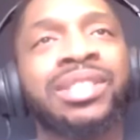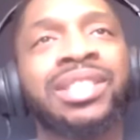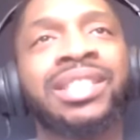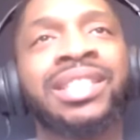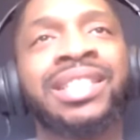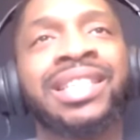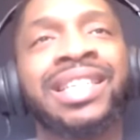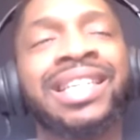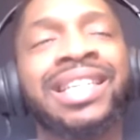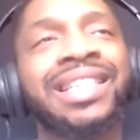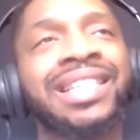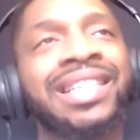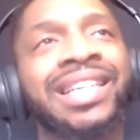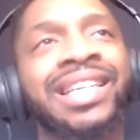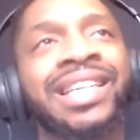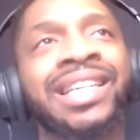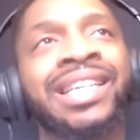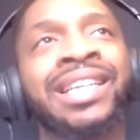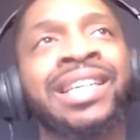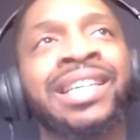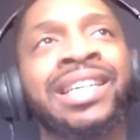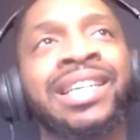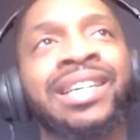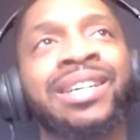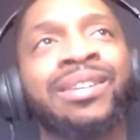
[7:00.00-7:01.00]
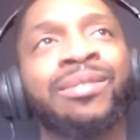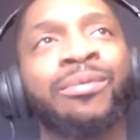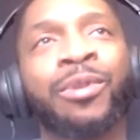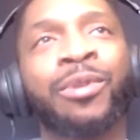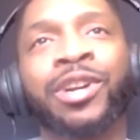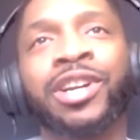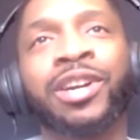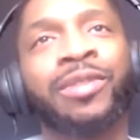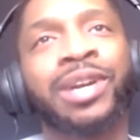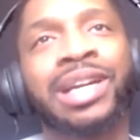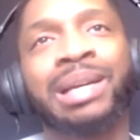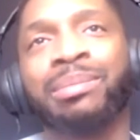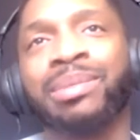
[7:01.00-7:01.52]
to the ED, one of
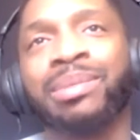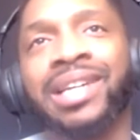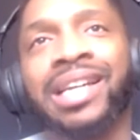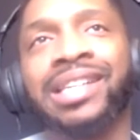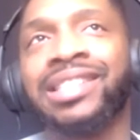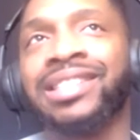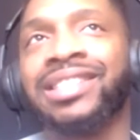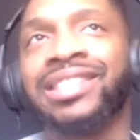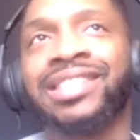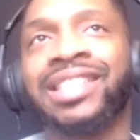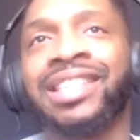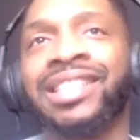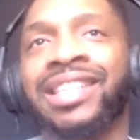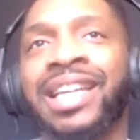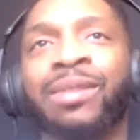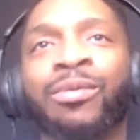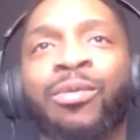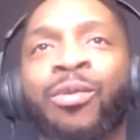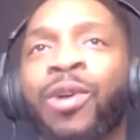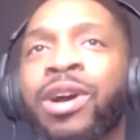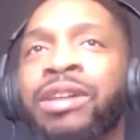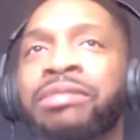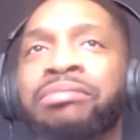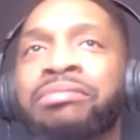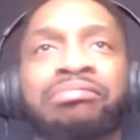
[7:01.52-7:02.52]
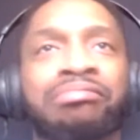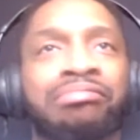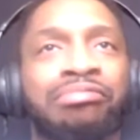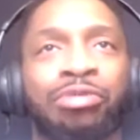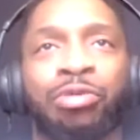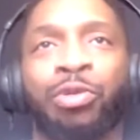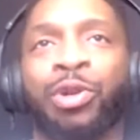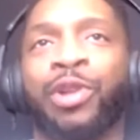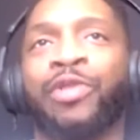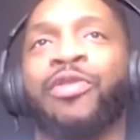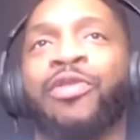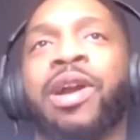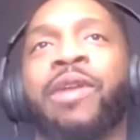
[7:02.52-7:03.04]
the recommendations is that they want
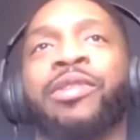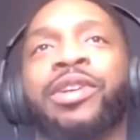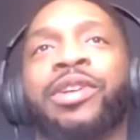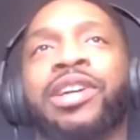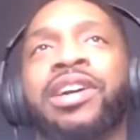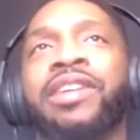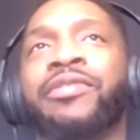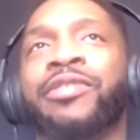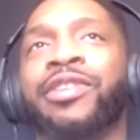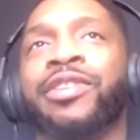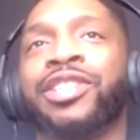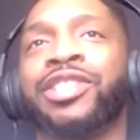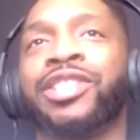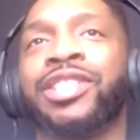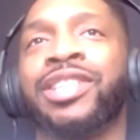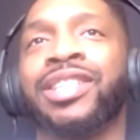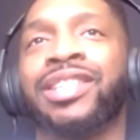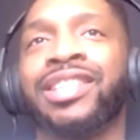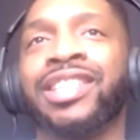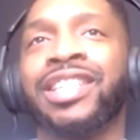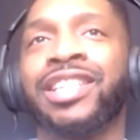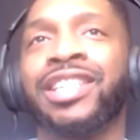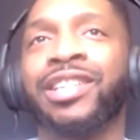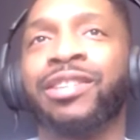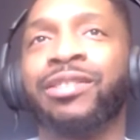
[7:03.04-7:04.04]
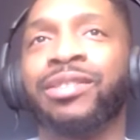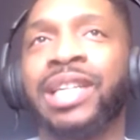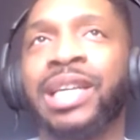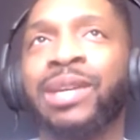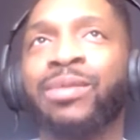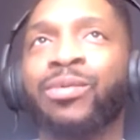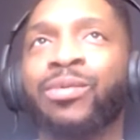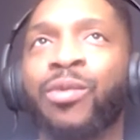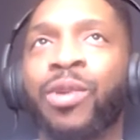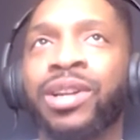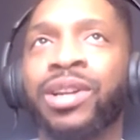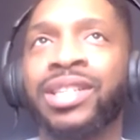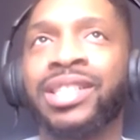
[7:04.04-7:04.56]
24-hour coverage. They
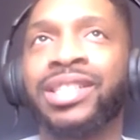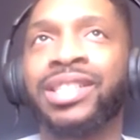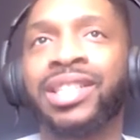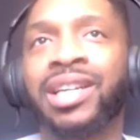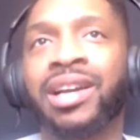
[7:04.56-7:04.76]
want these